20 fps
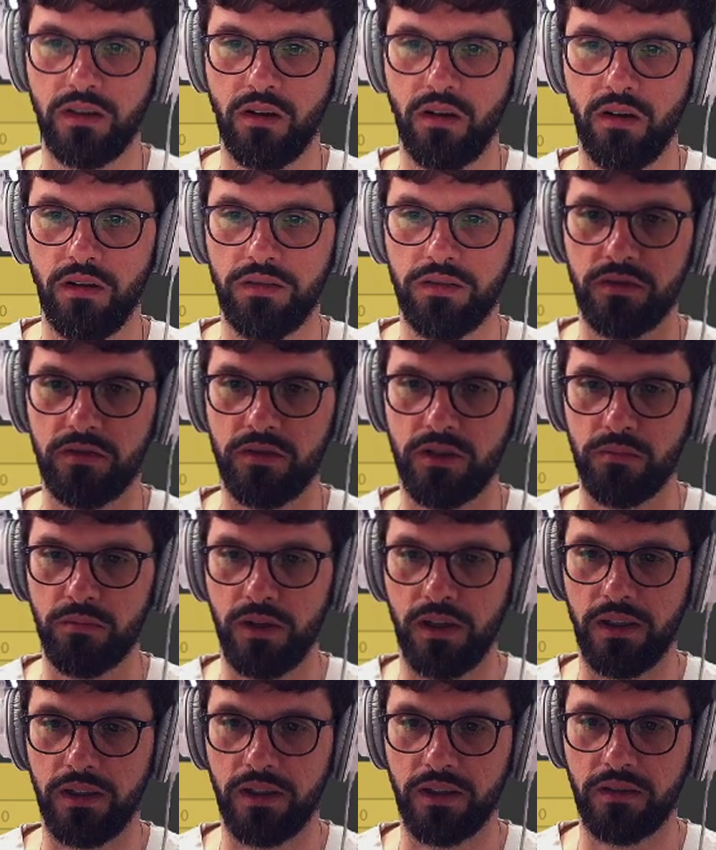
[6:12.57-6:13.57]
all the 3
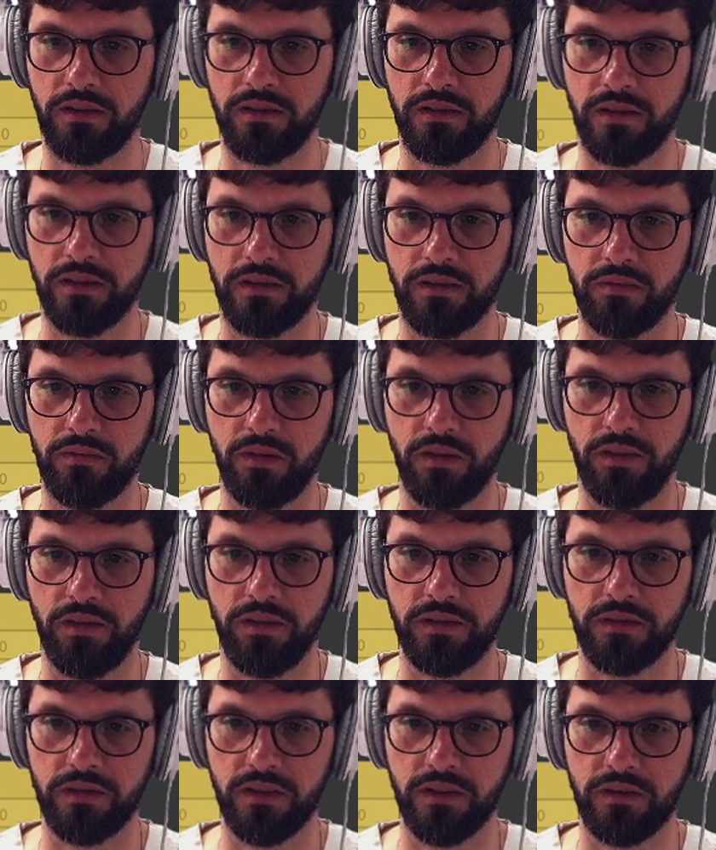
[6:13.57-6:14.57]
matrices. This is what
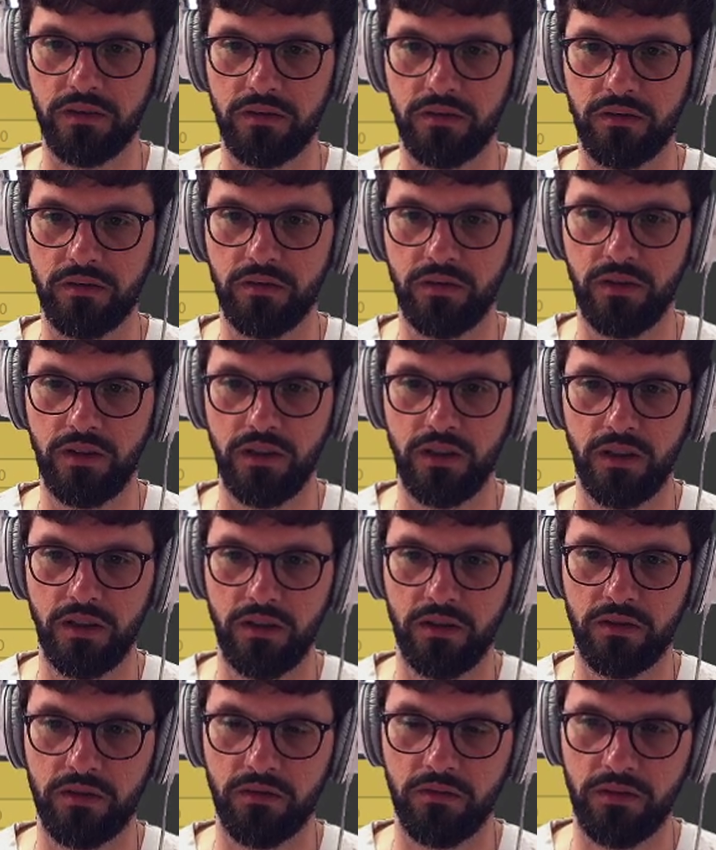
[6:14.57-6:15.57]
this is.
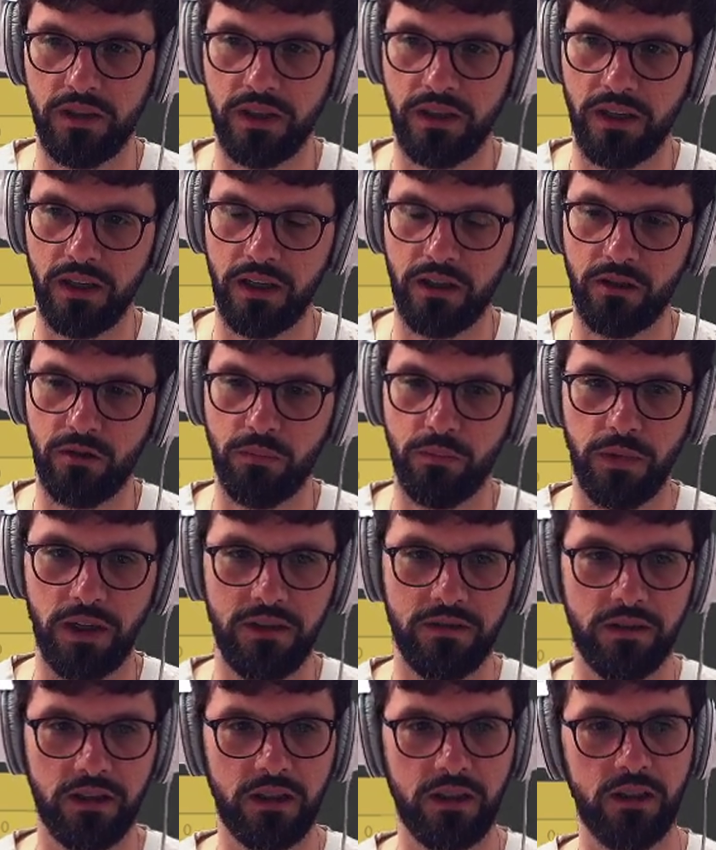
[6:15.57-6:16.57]
So we can
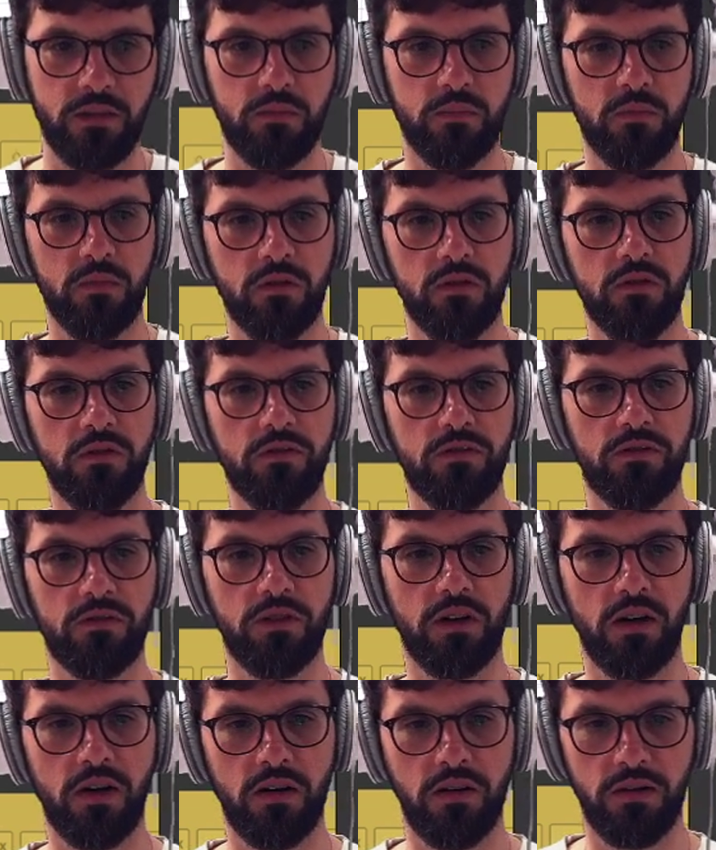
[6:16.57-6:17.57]
basically move
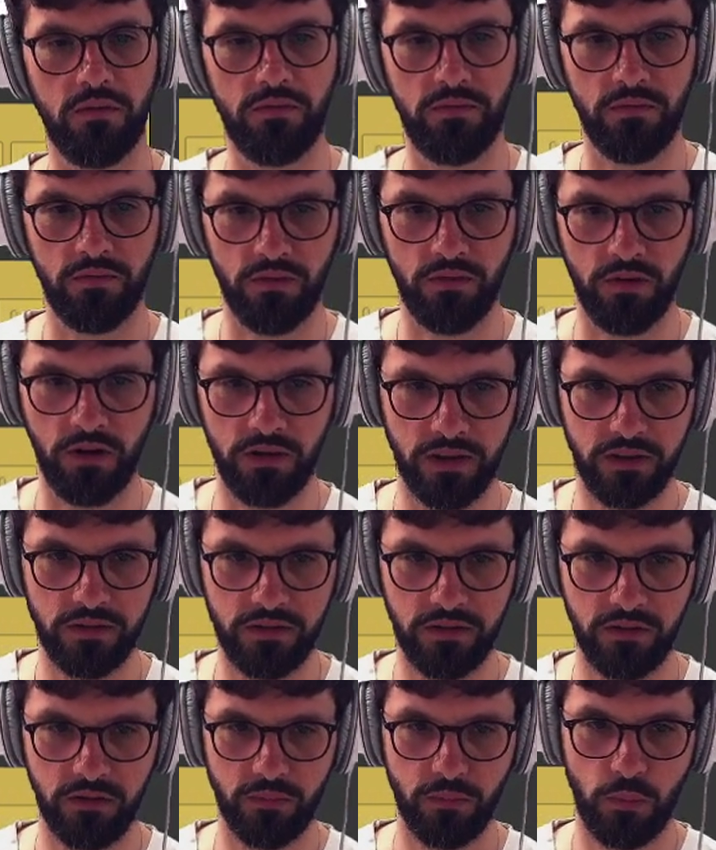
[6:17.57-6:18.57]
our
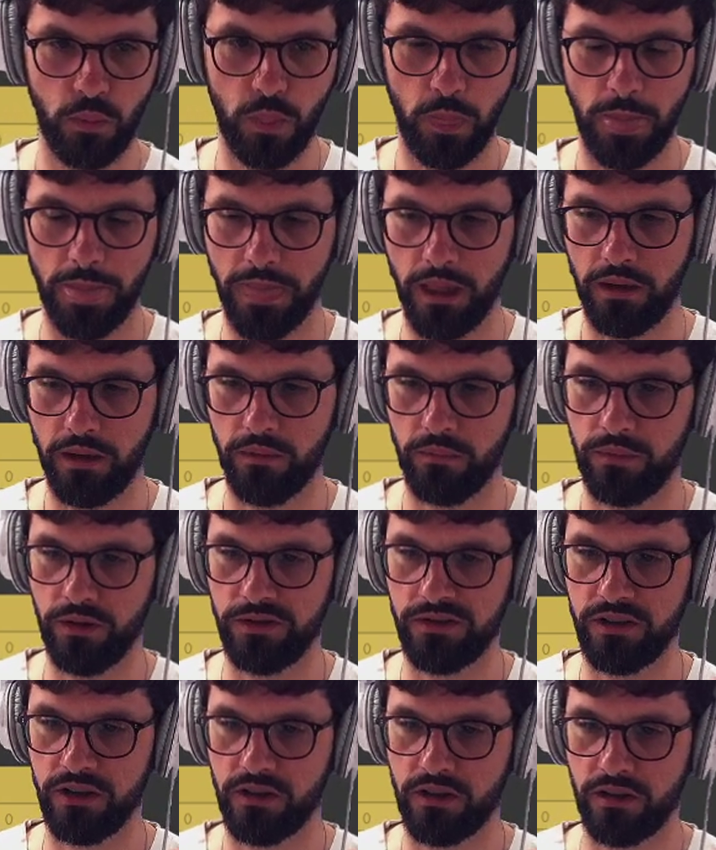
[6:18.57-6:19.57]
vertex
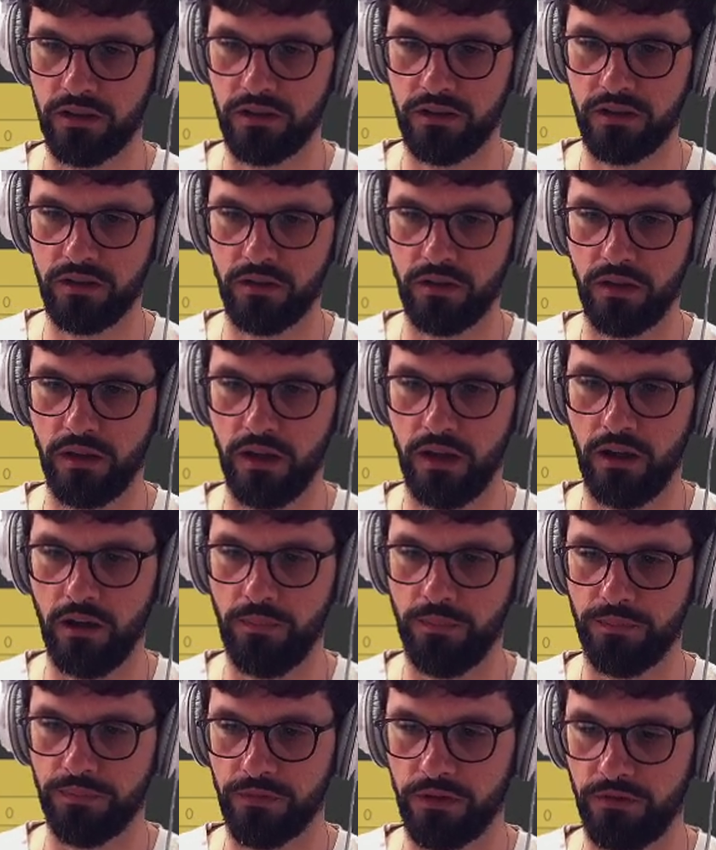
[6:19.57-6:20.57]
positions
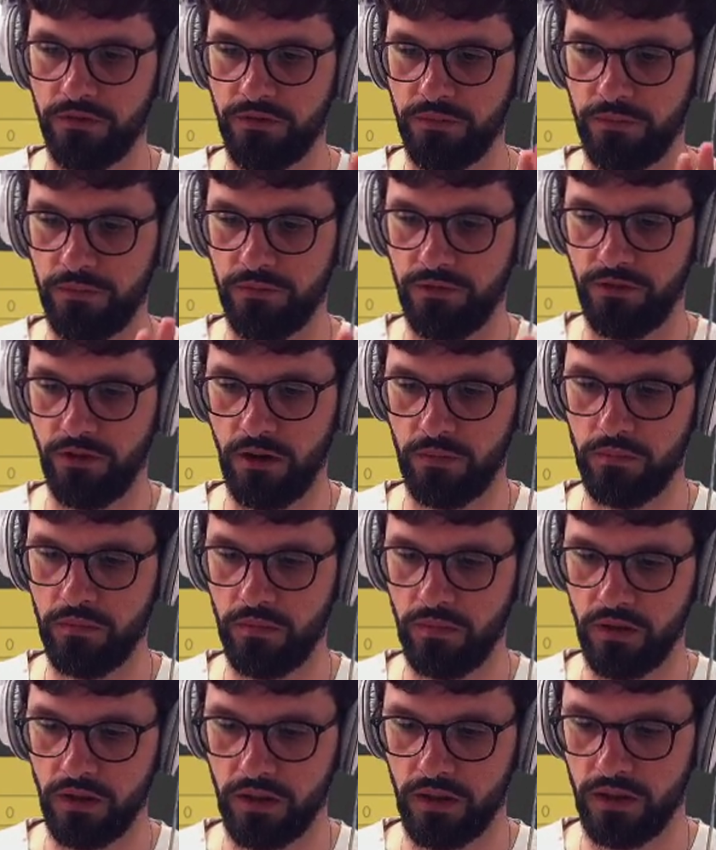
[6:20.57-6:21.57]
from
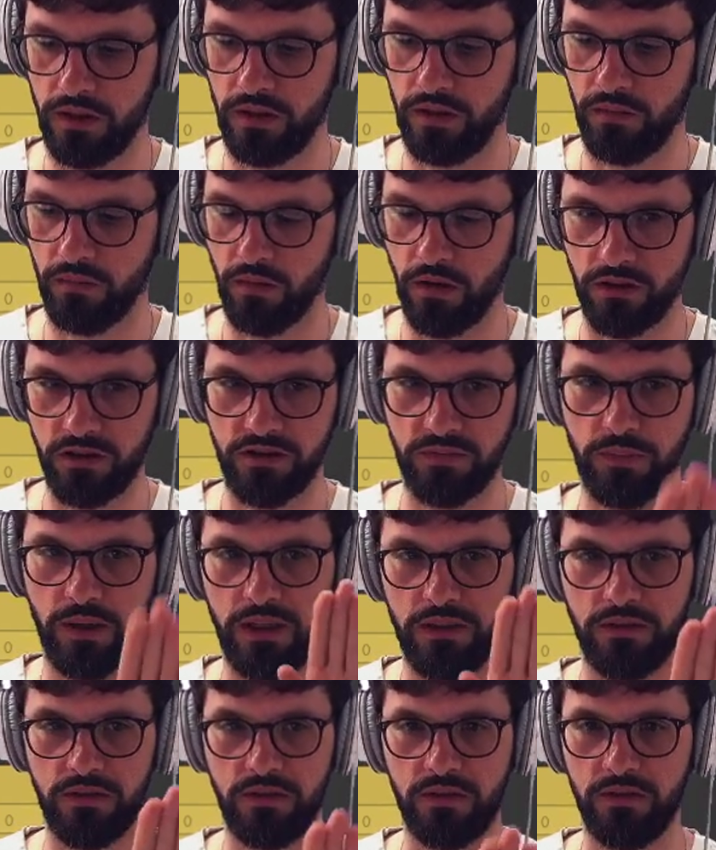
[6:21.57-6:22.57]
one
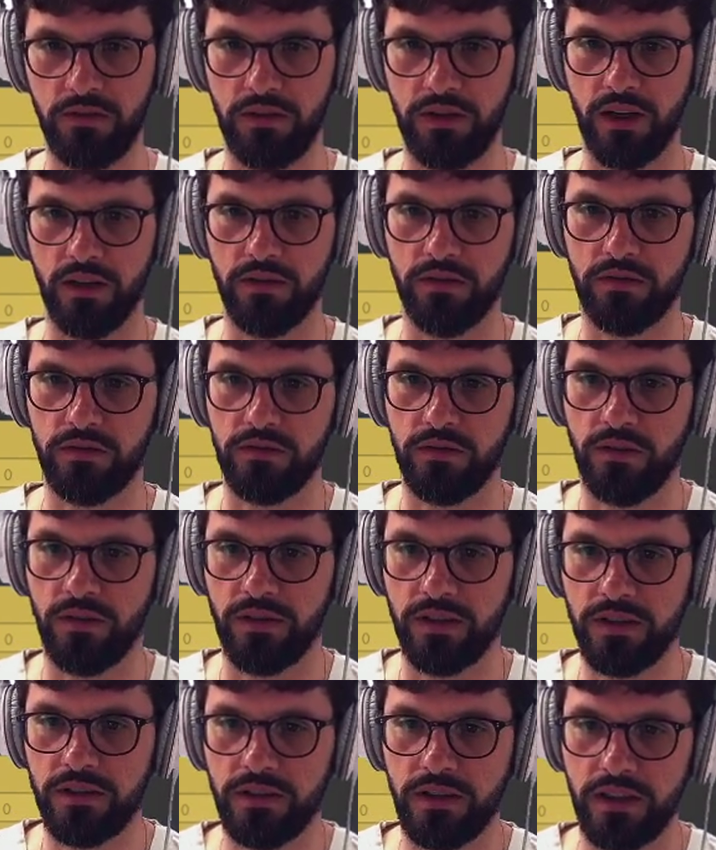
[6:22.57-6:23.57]
space to the other. So
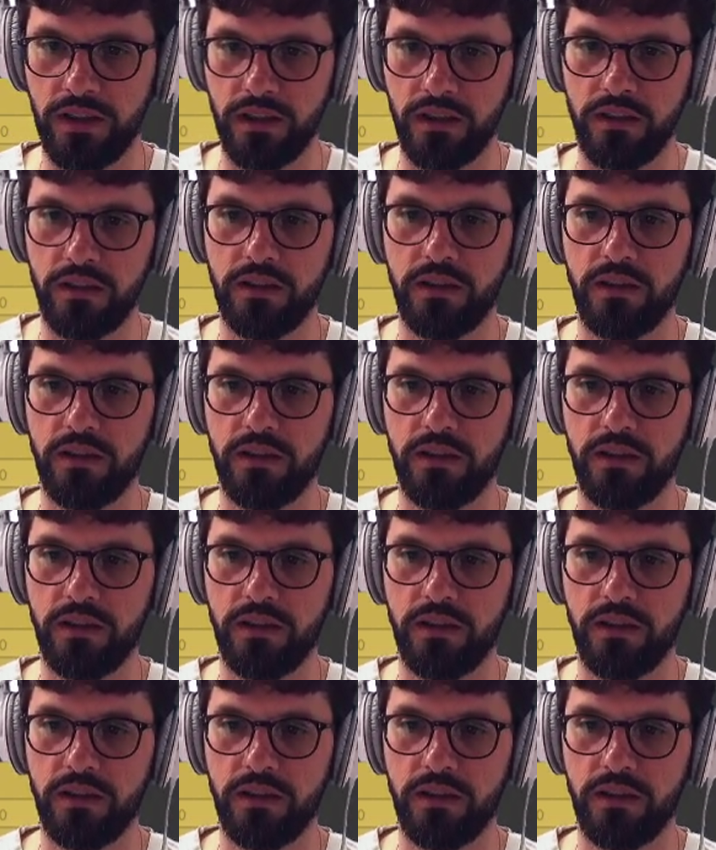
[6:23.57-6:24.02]
this here,